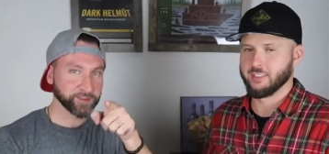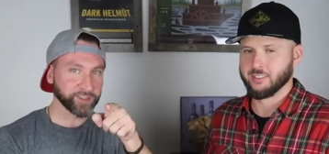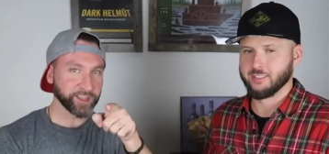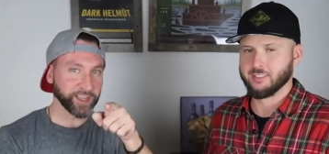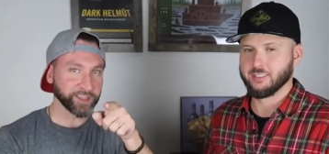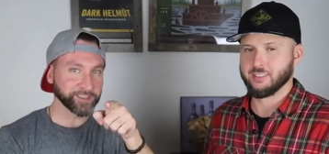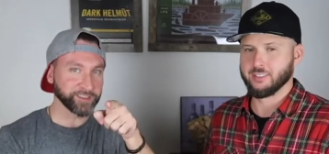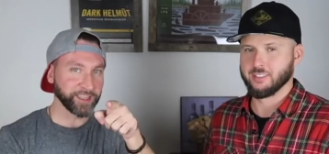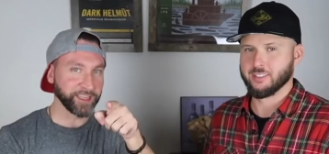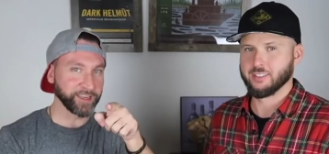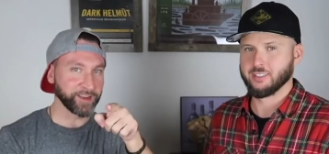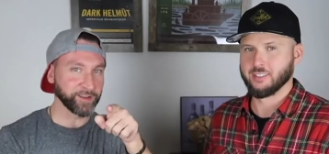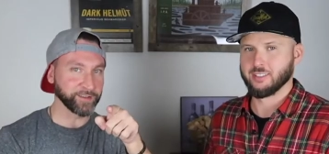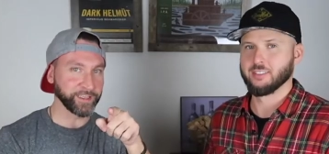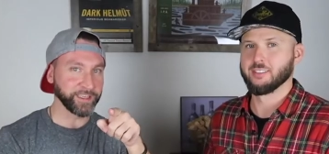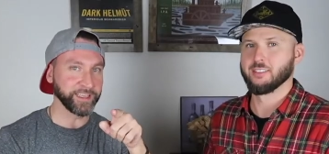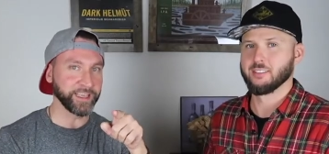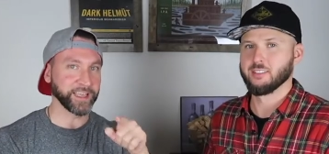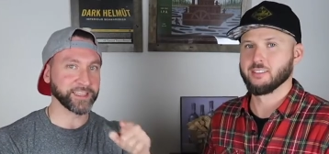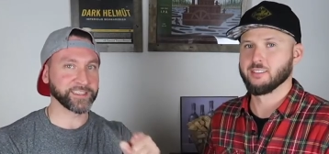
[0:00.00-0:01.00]
Speaker 1: Shout, so he knows
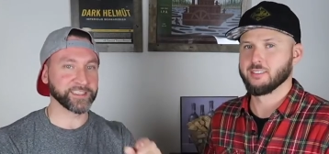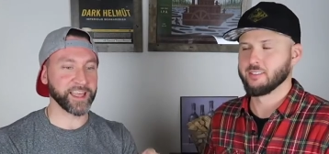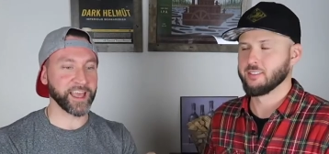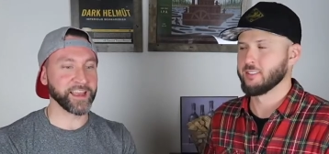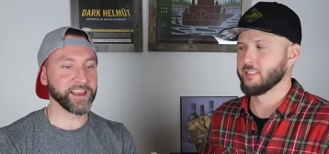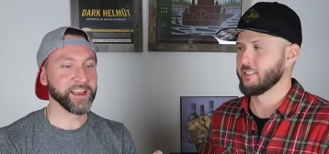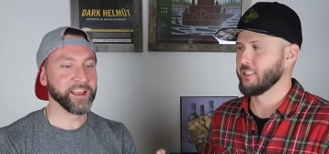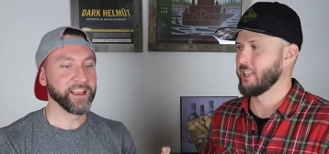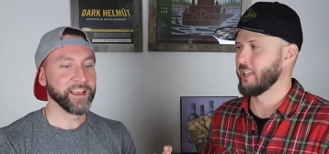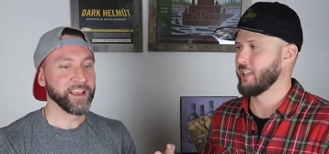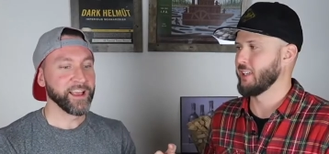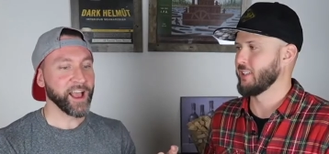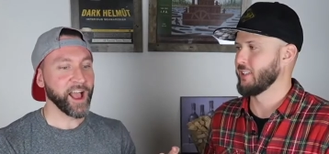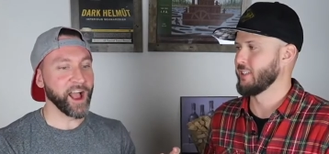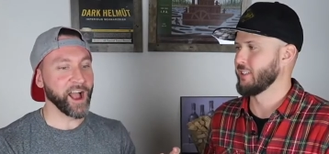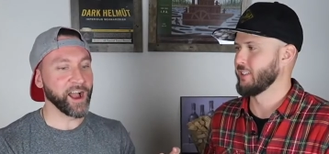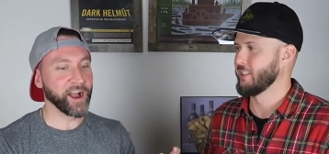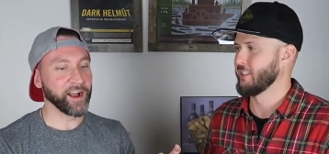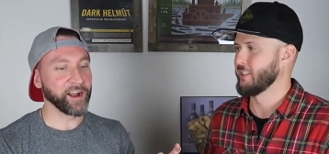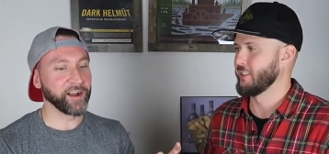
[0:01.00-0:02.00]
he gets that.
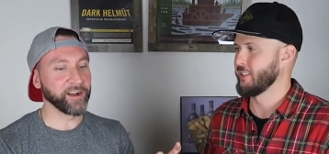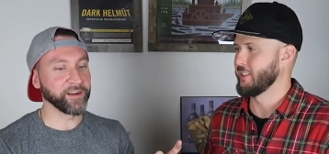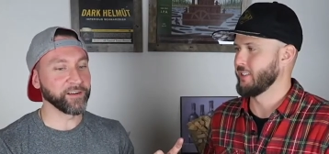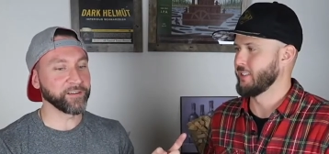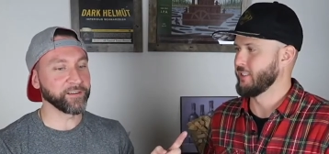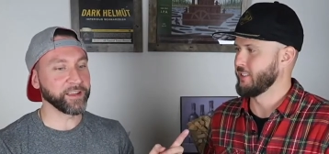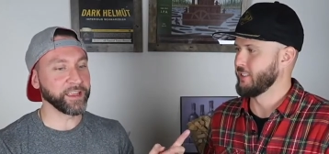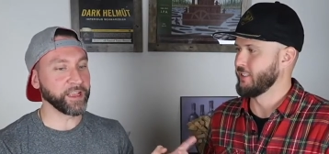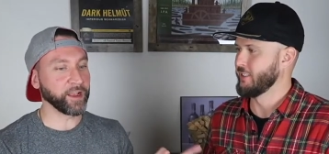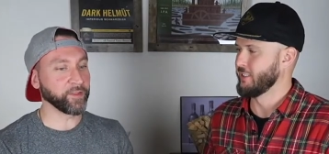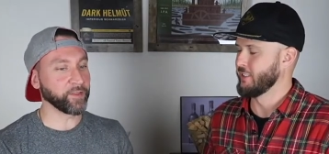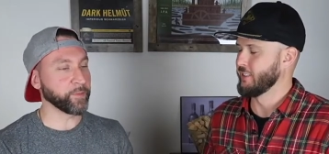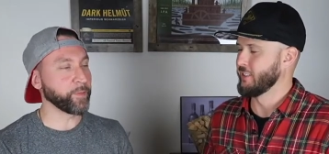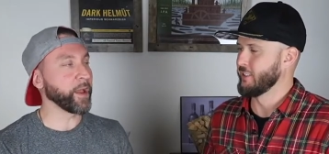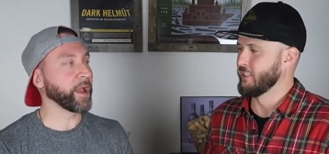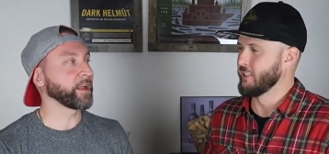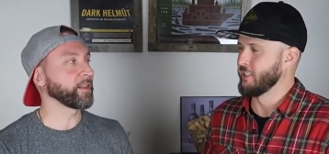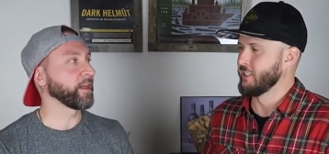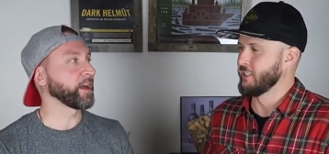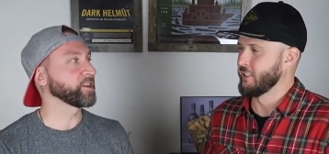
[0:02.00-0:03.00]
Yeah. He got the
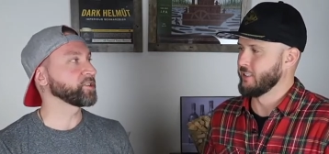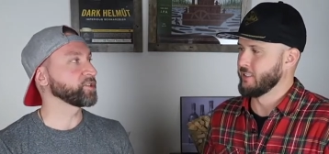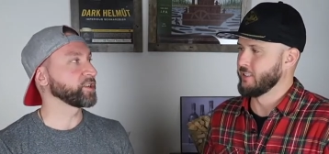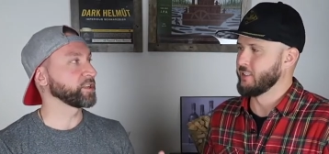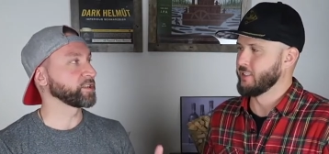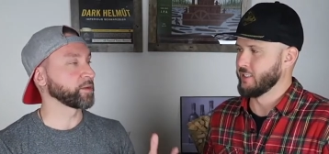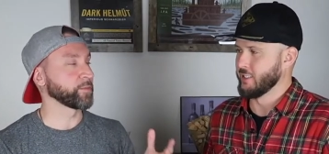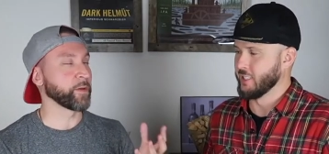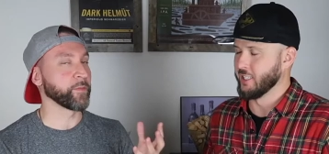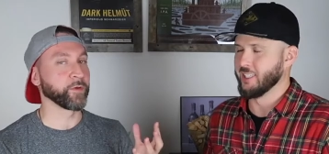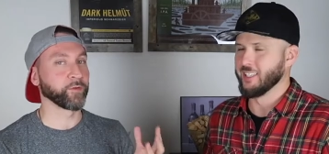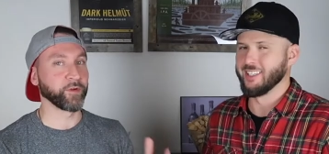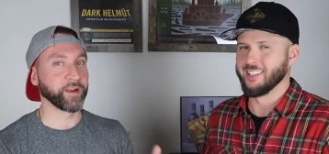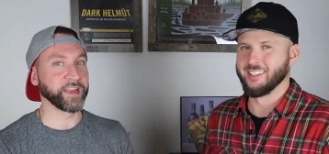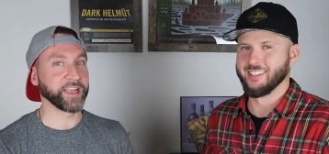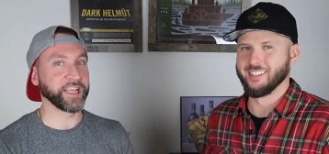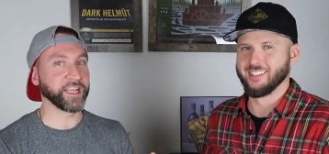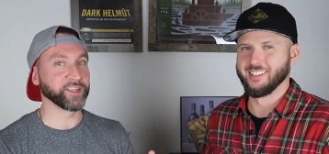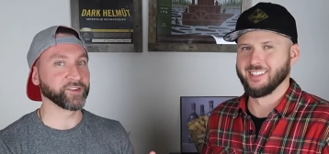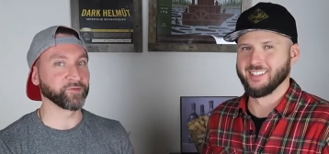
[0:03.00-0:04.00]
pack last year. So I remember
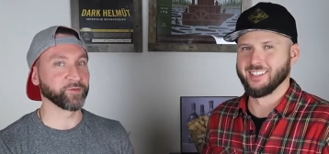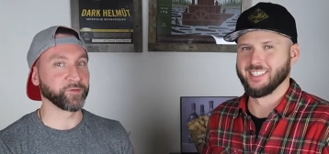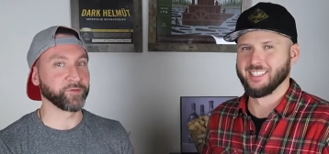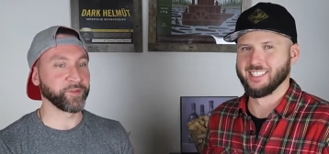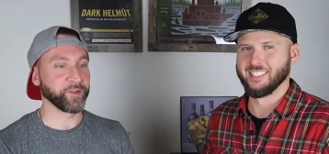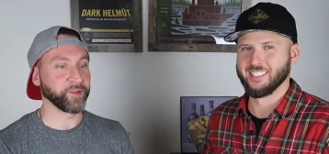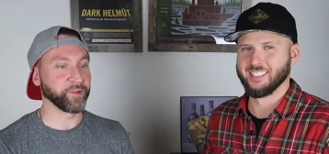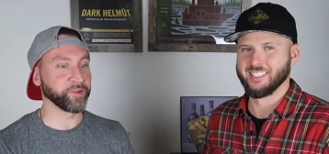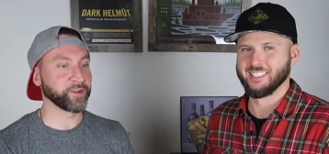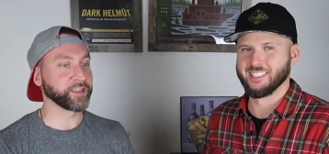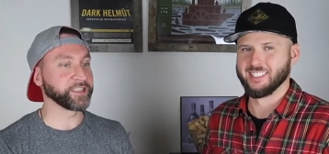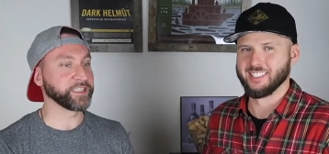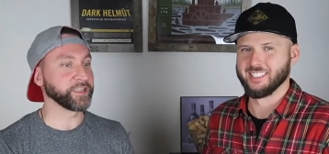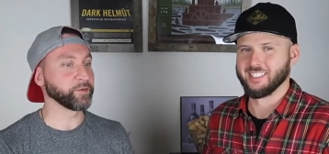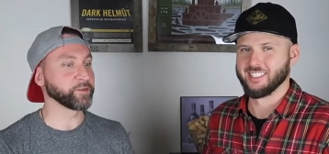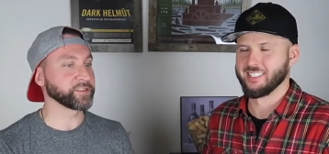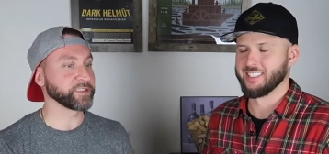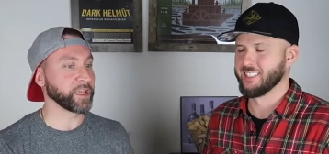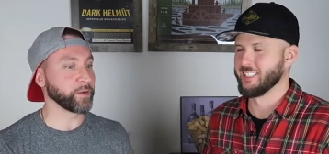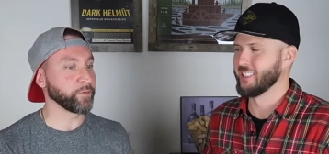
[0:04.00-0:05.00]
reading his review because he
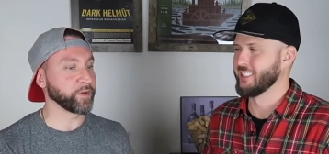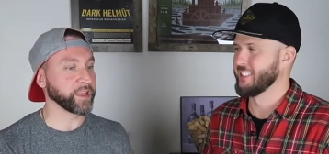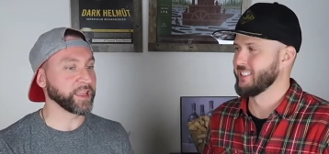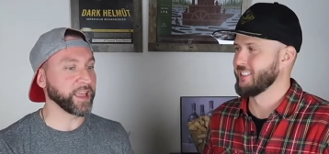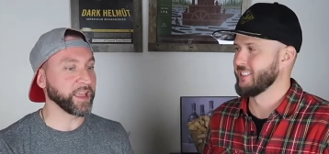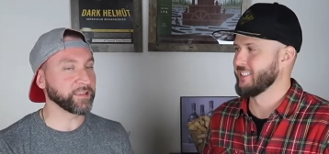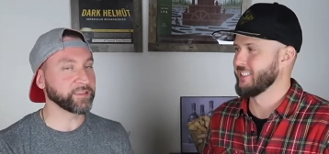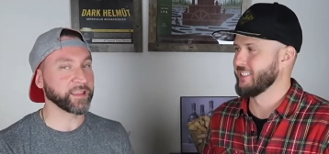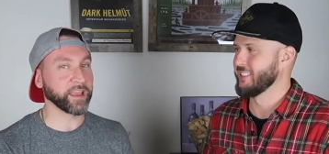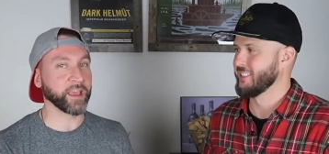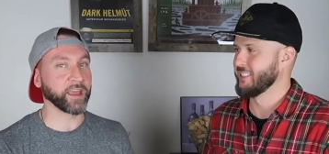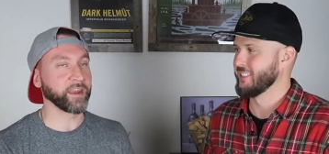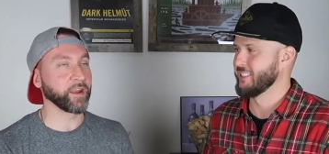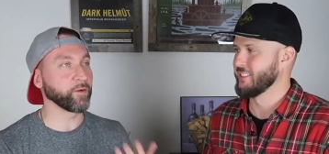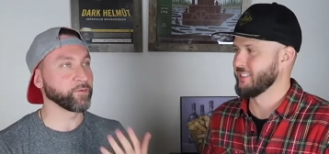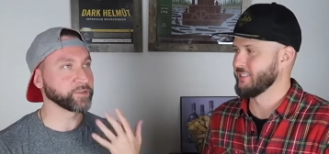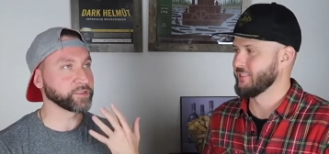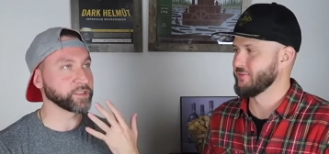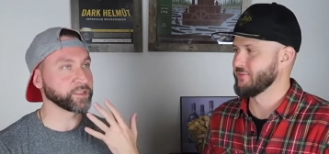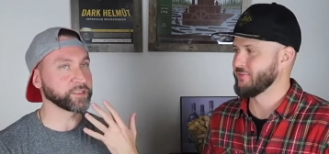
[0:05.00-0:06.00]
wasn't able to get there, and I
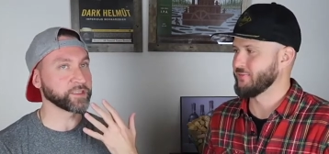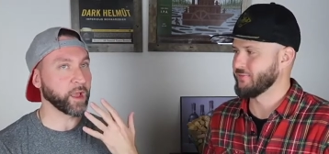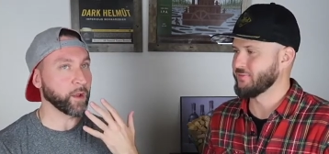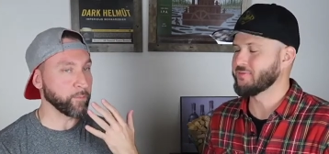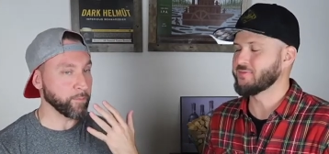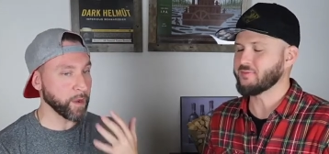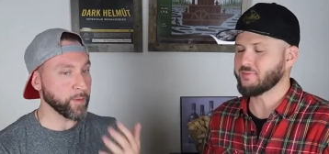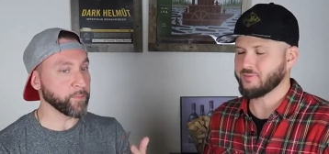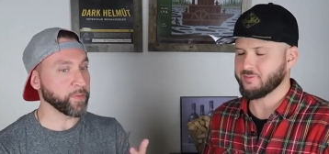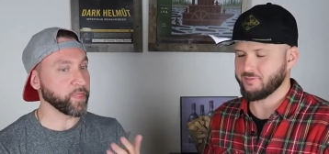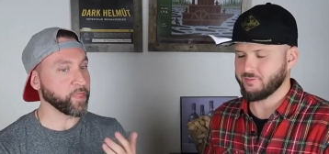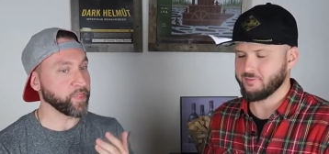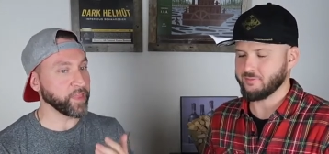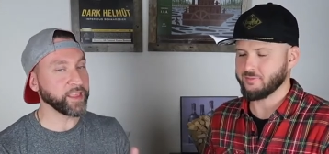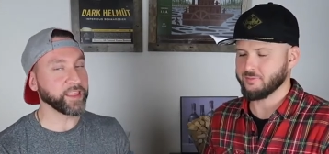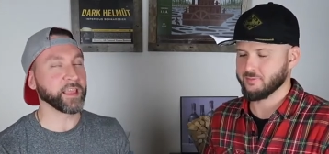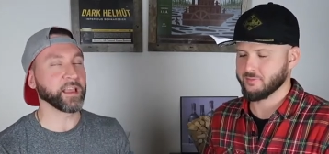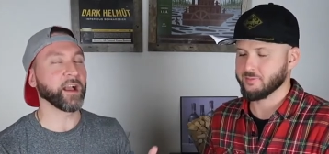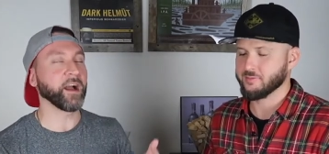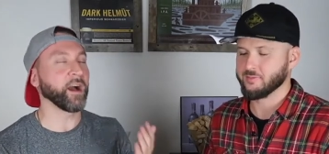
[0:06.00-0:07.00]
was just, I remember
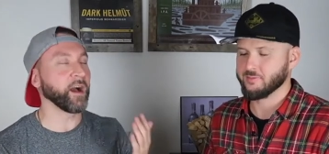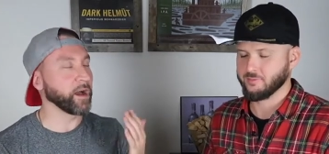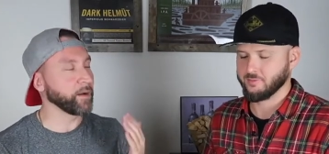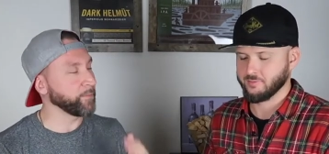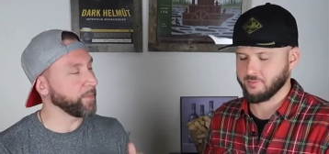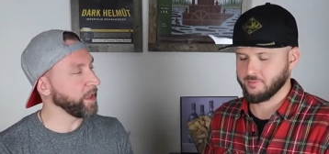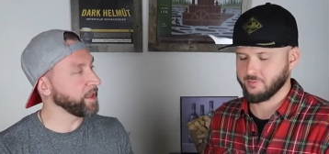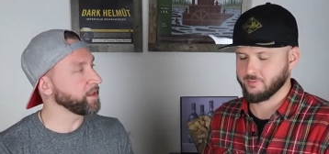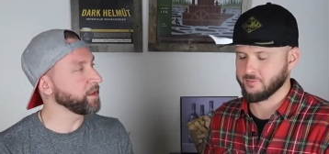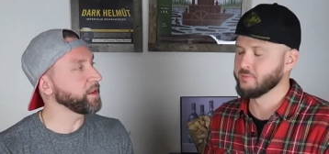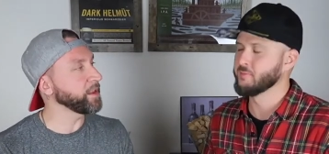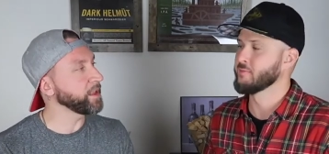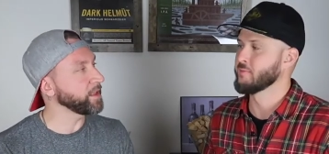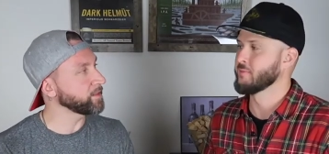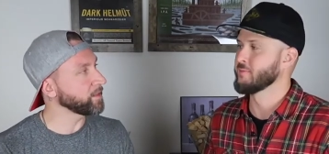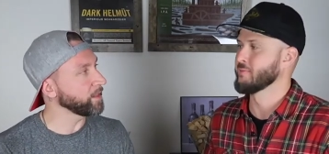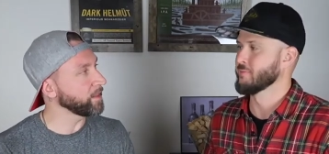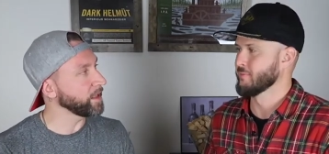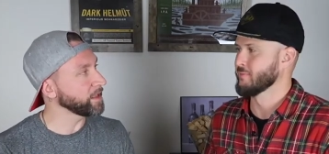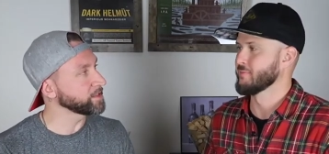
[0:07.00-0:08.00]
thinking, oh man, you didn't
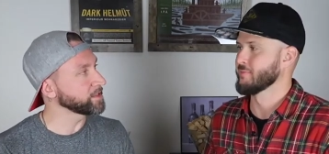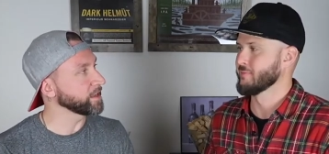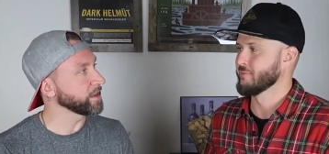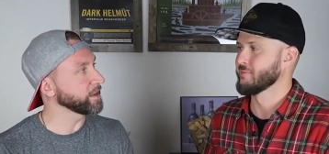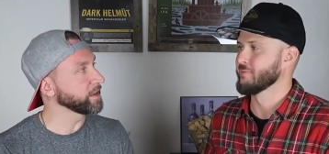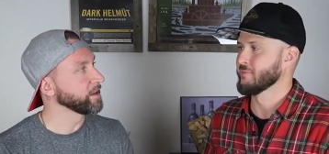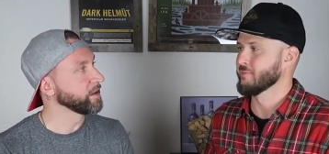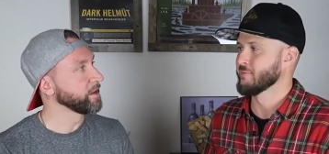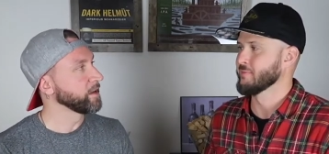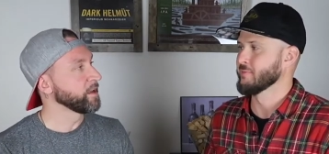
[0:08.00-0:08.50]
get the latte.